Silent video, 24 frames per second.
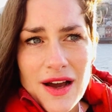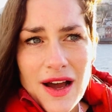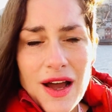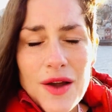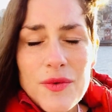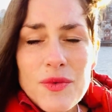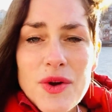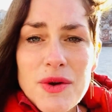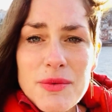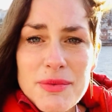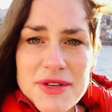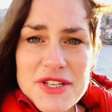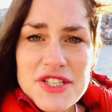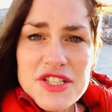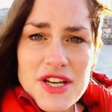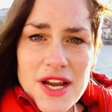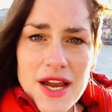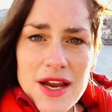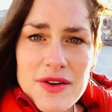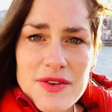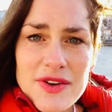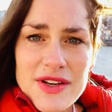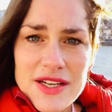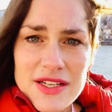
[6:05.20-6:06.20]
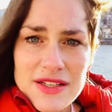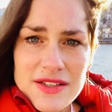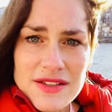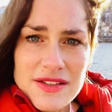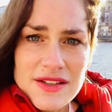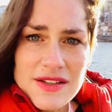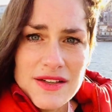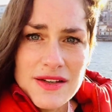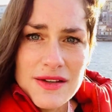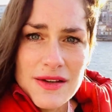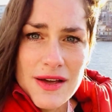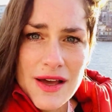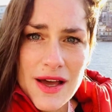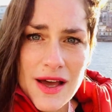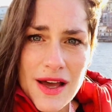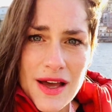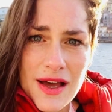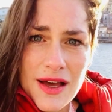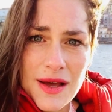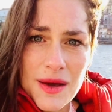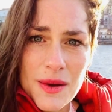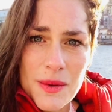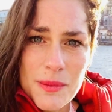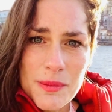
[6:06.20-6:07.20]
I will be sharing
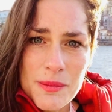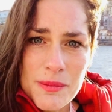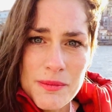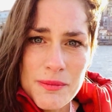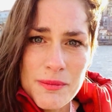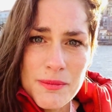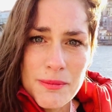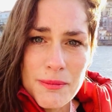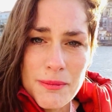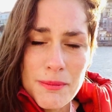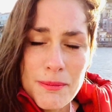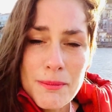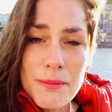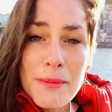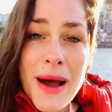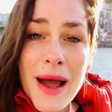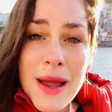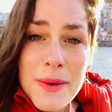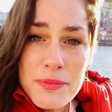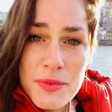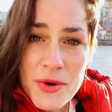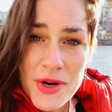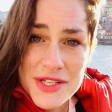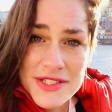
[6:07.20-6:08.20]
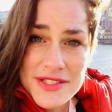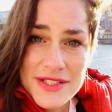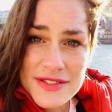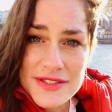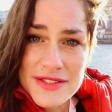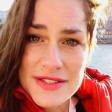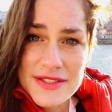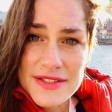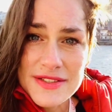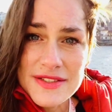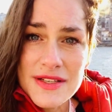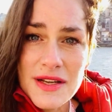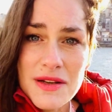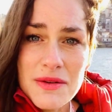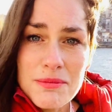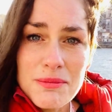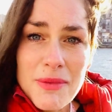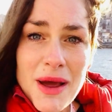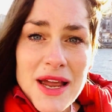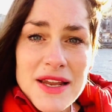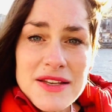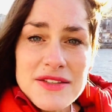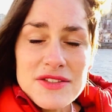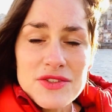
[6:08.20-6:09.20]
my practices and
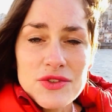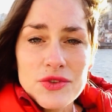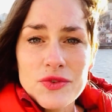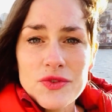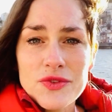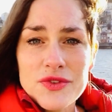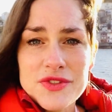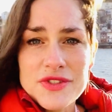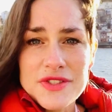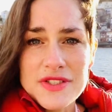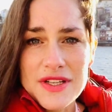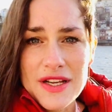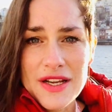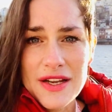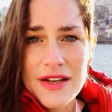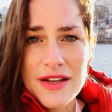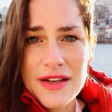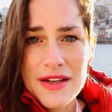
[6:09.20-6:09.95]
my tools